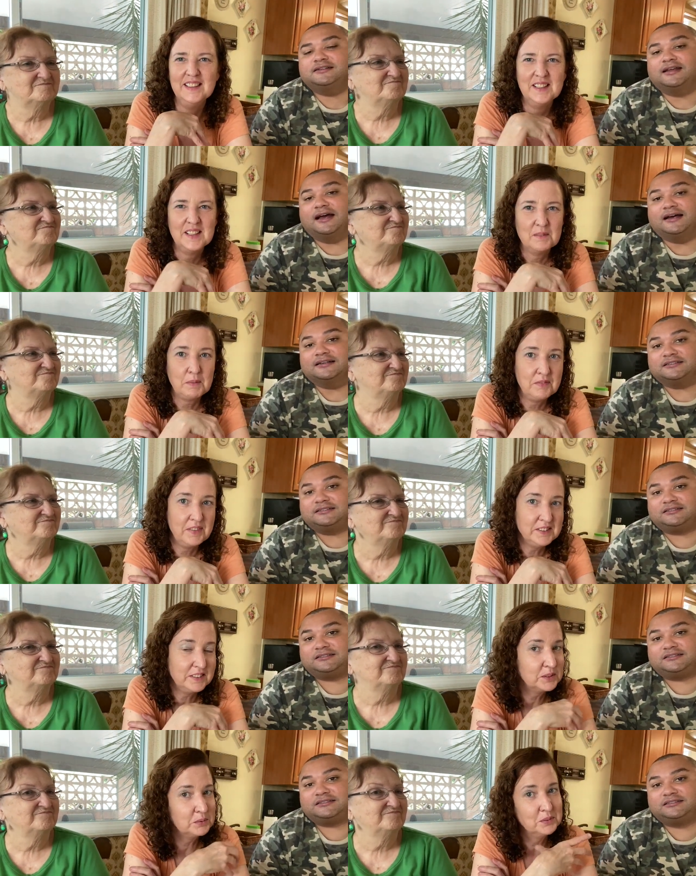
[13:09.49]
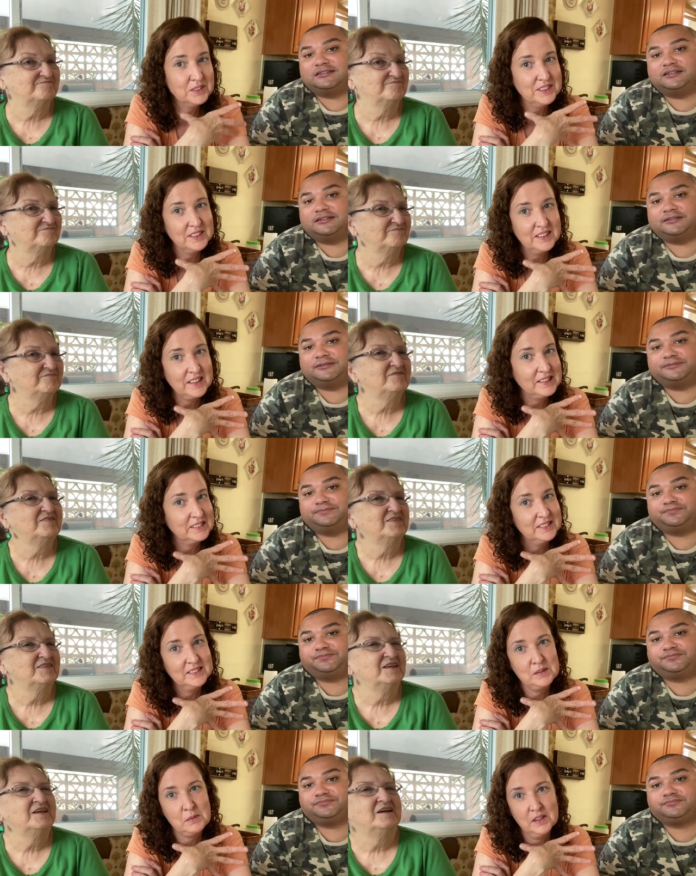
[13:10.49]
Speaker 1: Yes. My face looks really good,
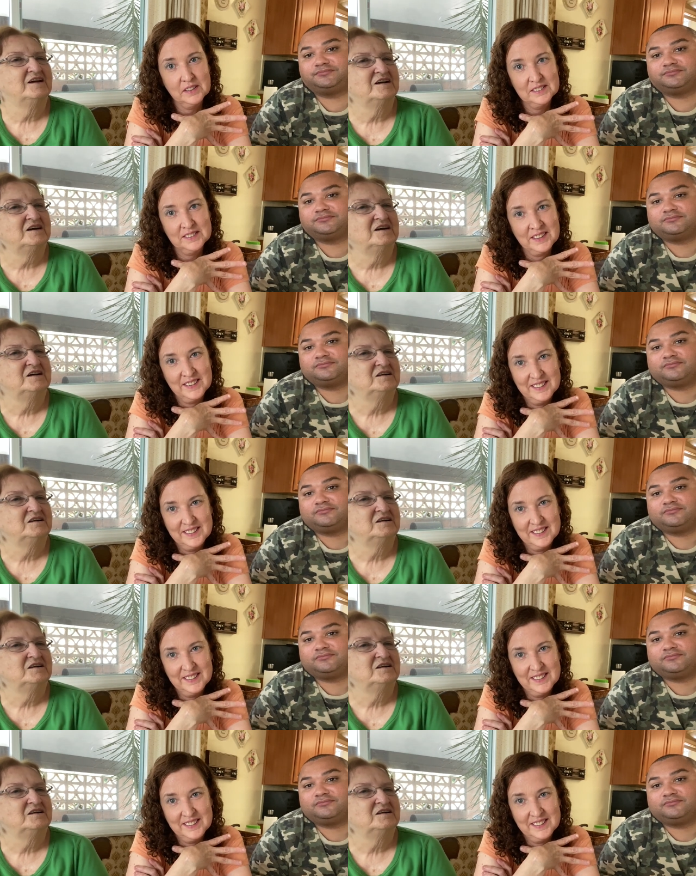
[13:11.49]
actually, to be honest.